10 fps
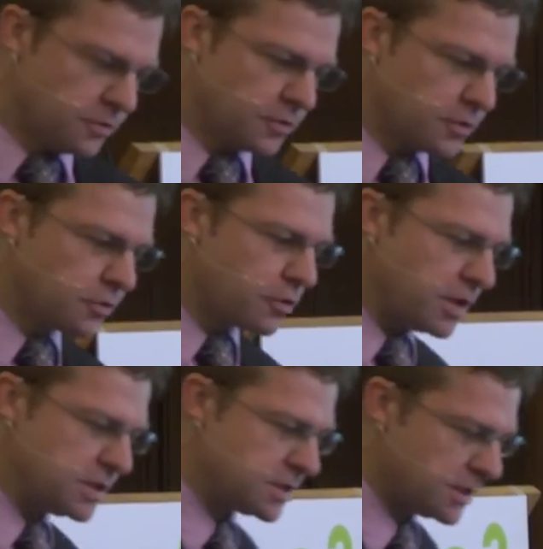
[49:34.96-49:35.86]
It's a good
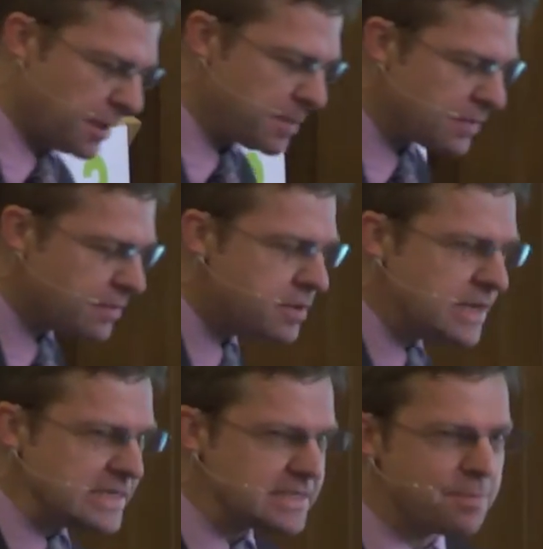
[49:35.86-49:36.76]
question. I mean, there
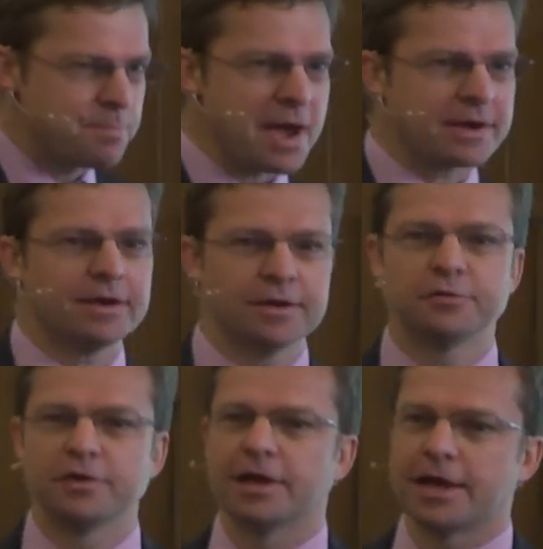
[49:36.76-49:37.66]
is the battle
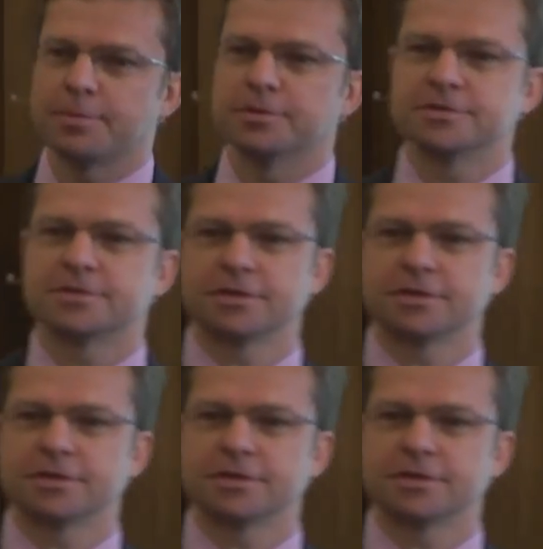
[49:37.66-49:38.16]
of the labels